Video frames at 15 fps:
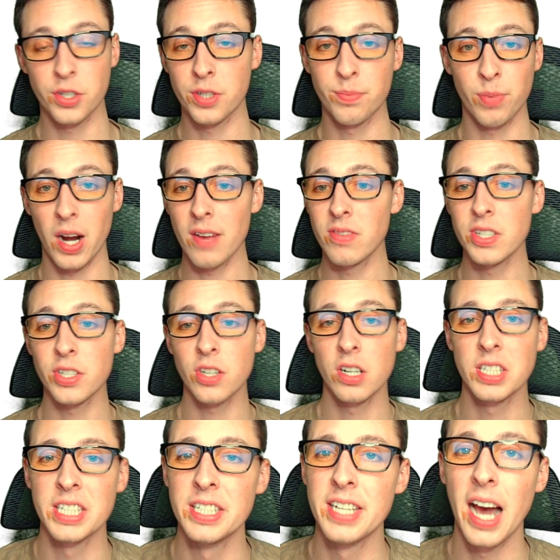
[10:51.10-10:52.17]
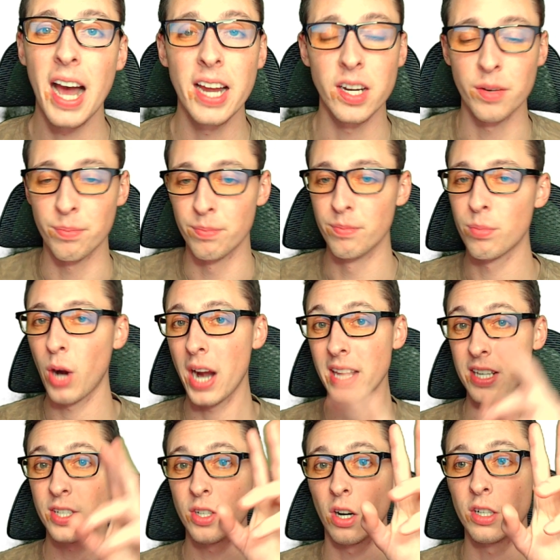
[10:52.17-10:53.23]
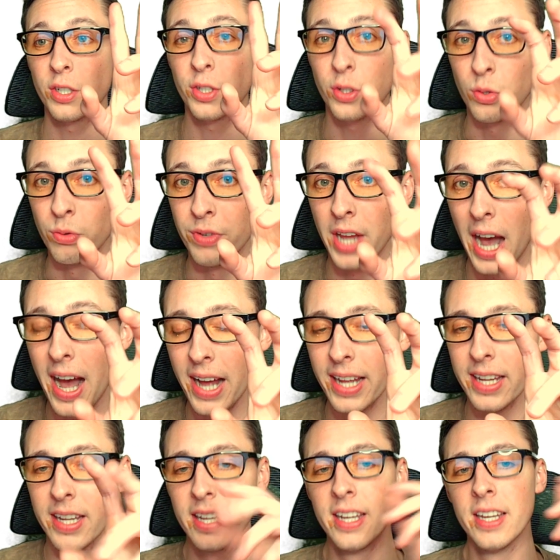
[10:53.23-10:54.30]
profits start to die, your product starts to die.